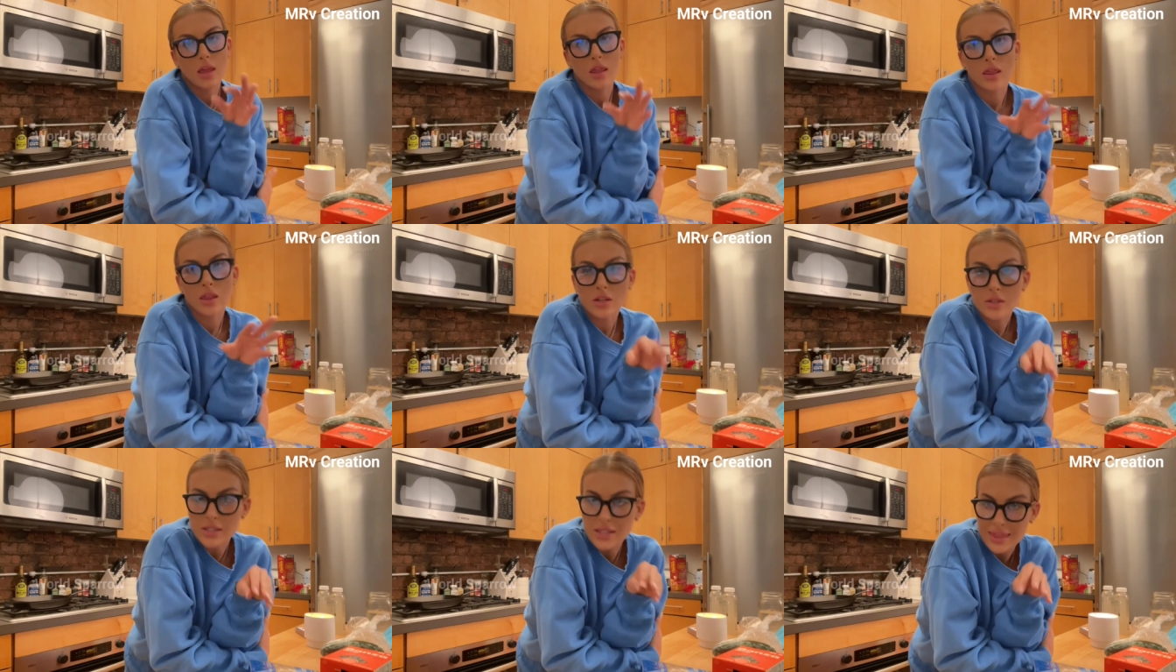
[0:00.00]

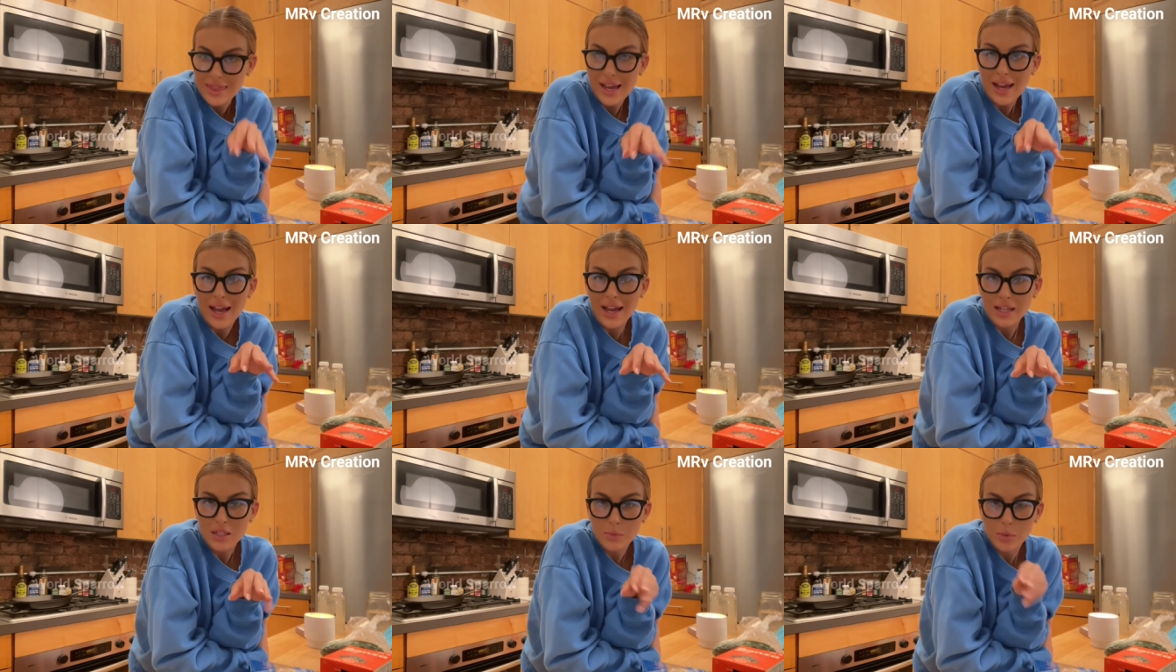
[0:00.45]
there's
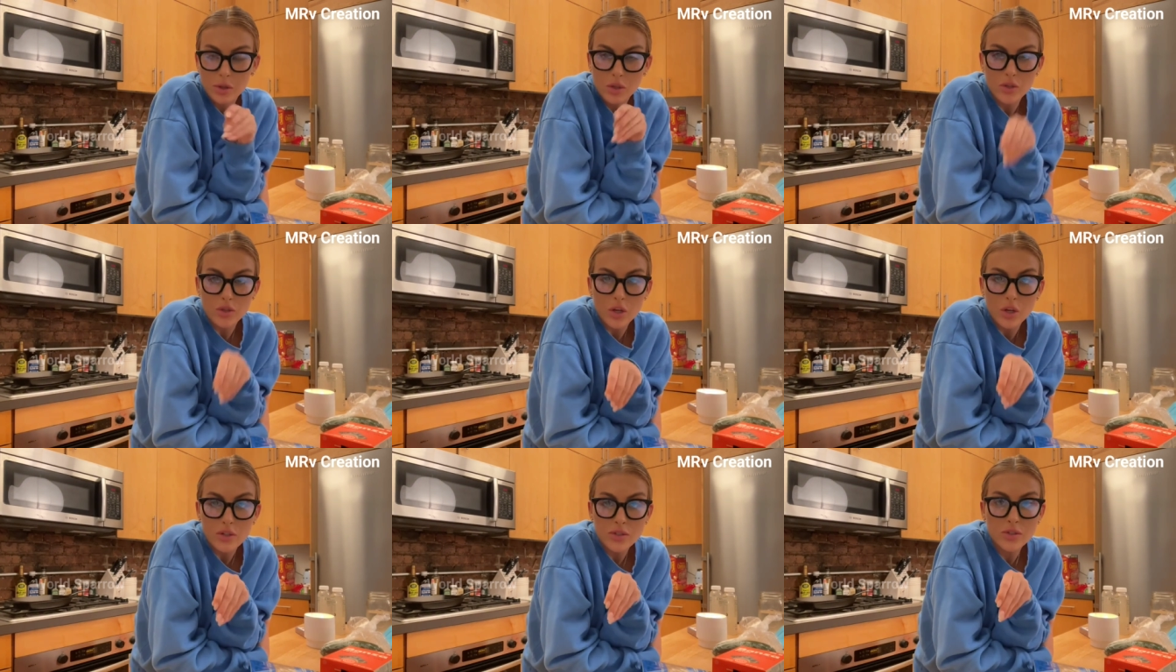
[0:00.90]
that, but
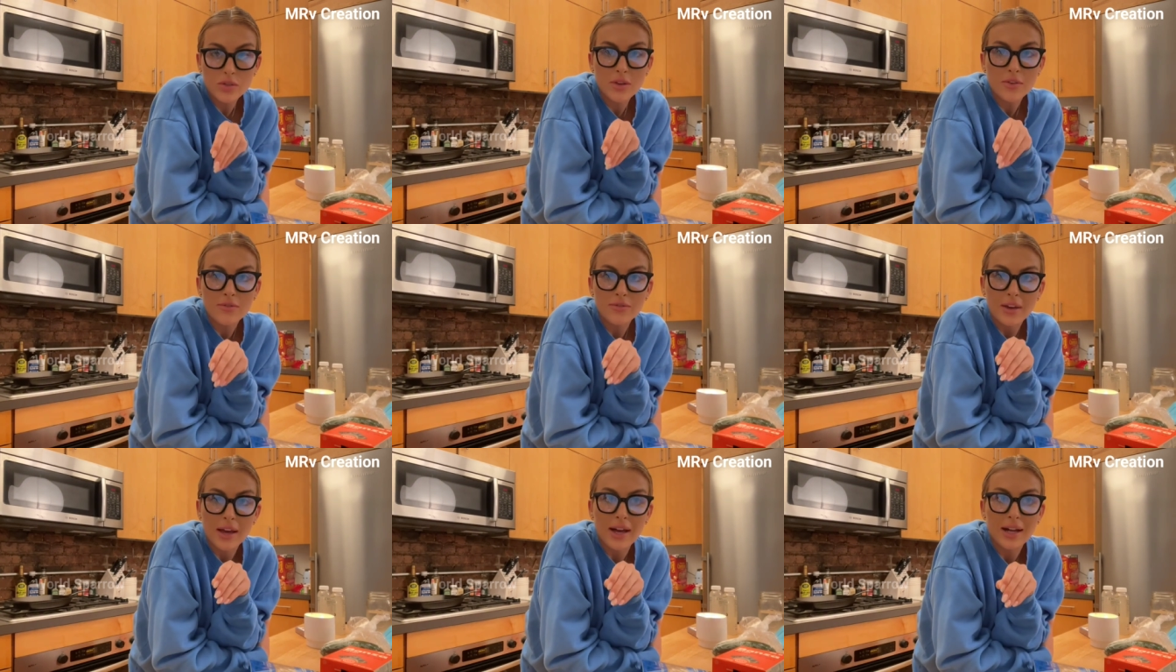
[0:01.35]
there's also
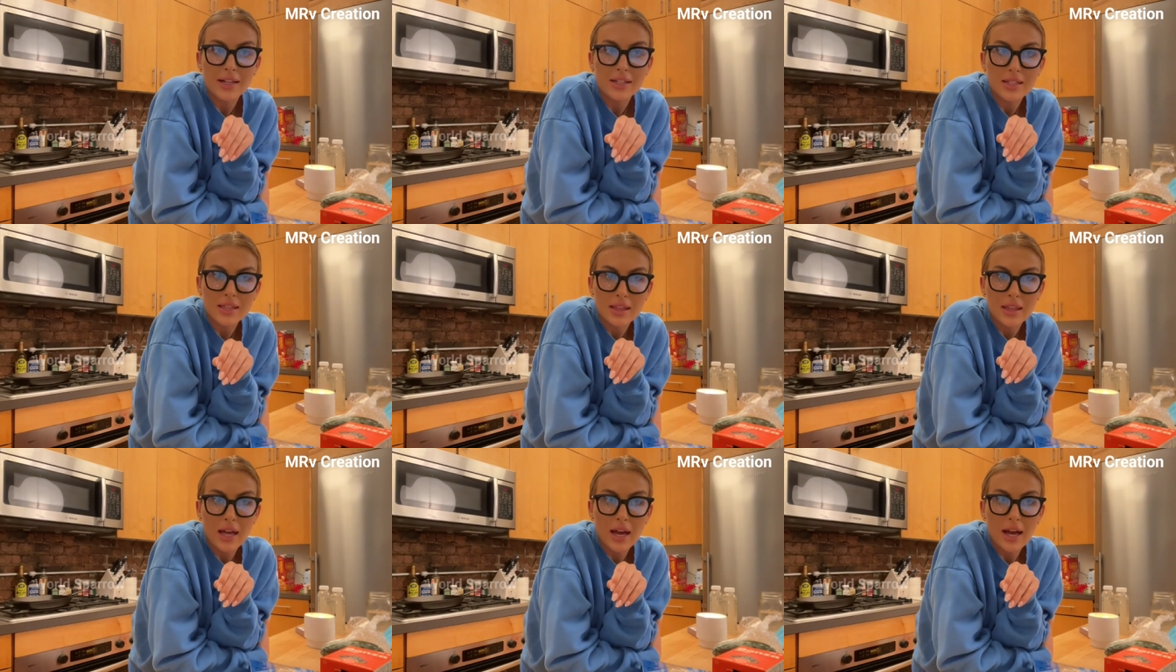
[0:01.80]
the
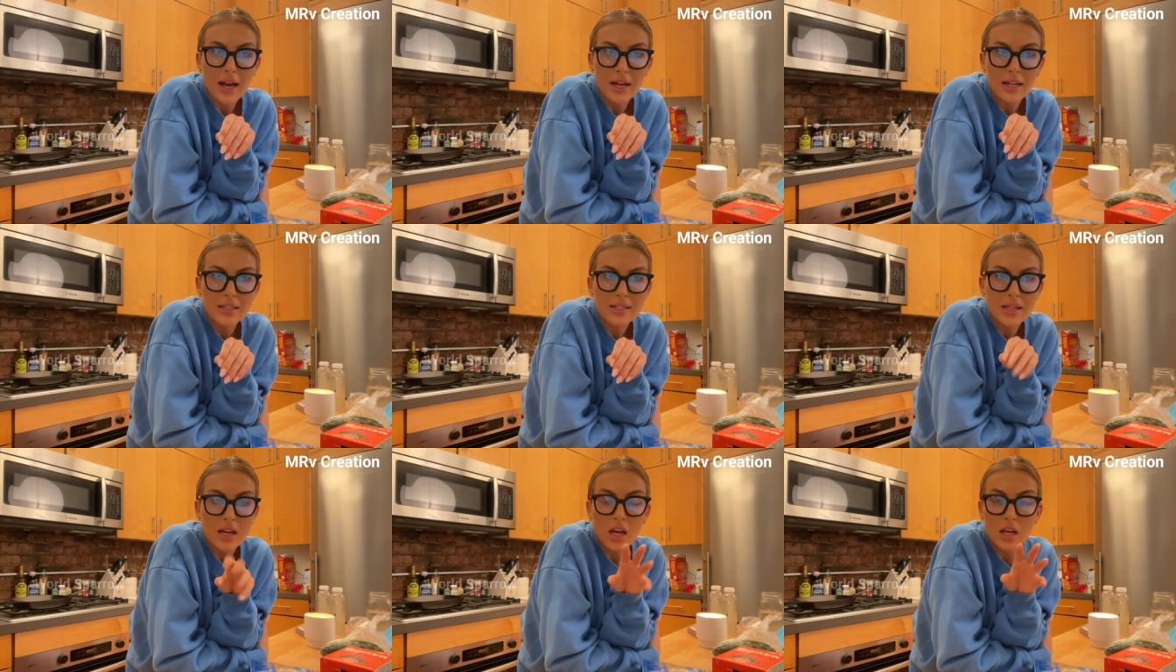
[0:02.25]
fact
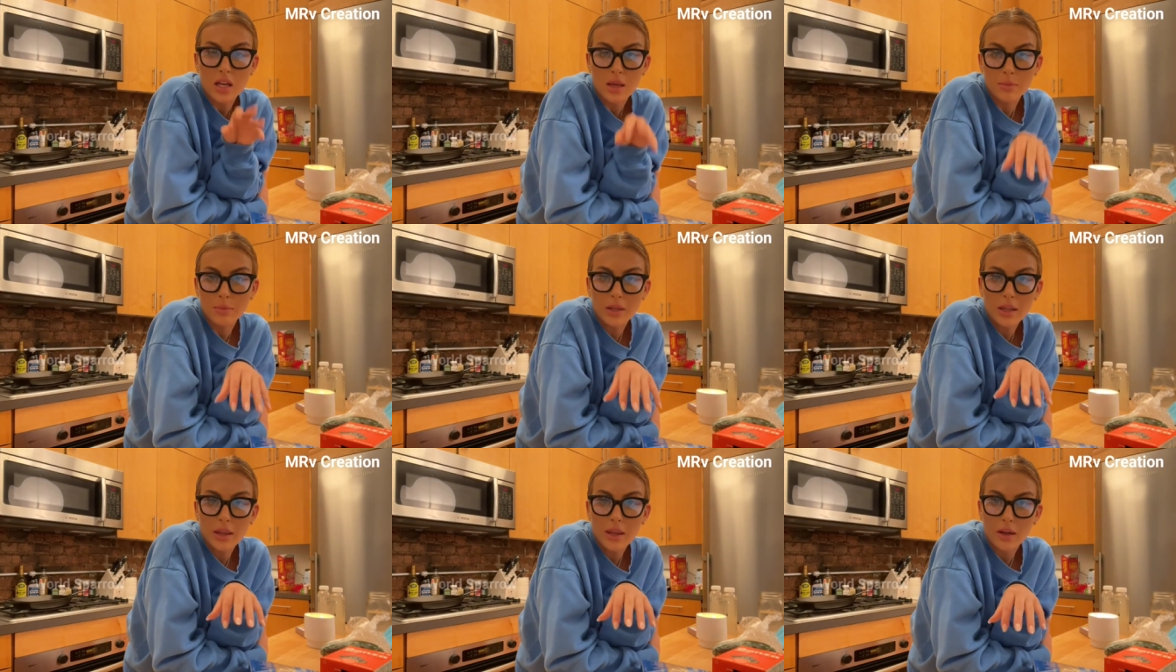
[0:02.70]
that
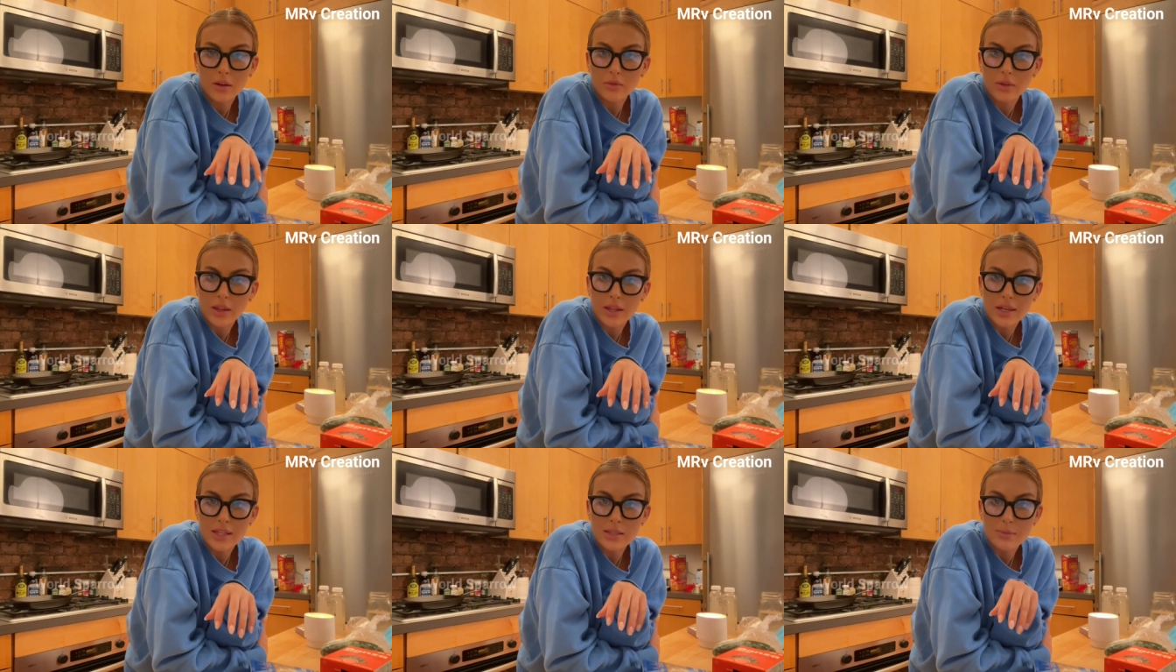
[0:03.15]
completely
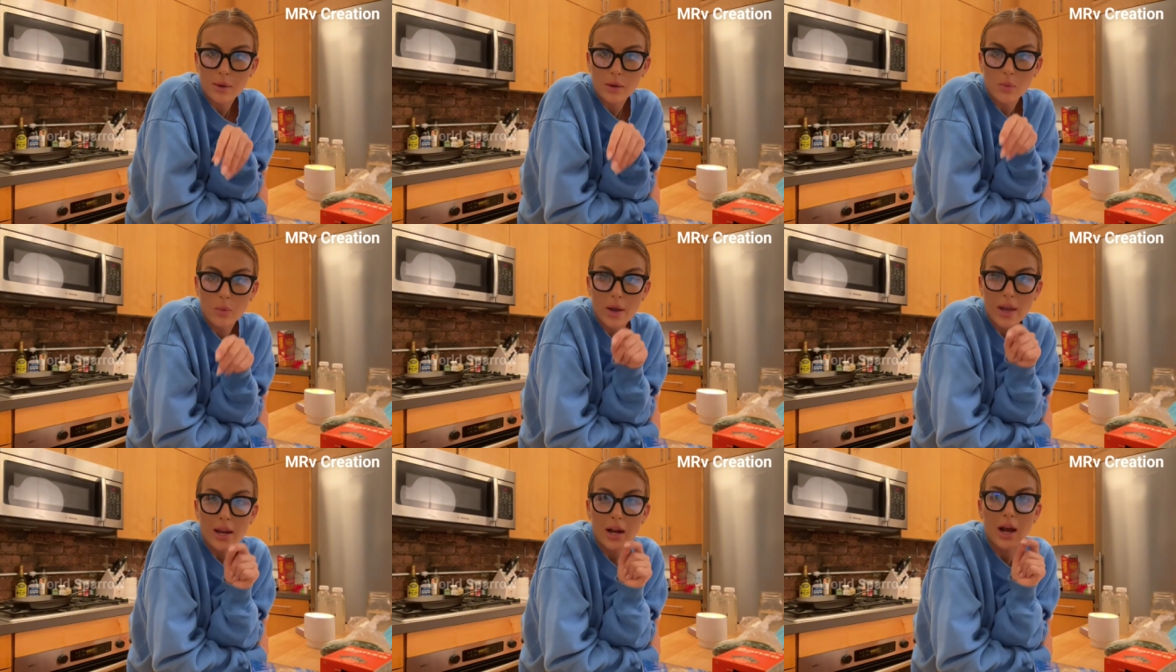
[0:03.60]
unrelated to my
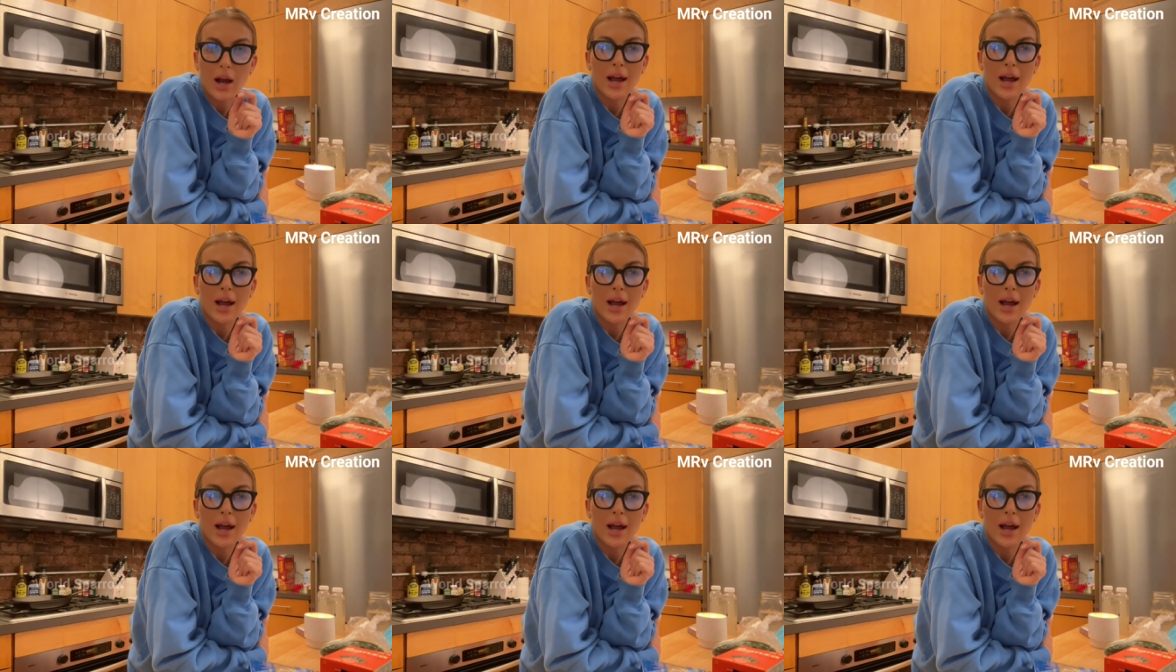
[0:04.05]
weight.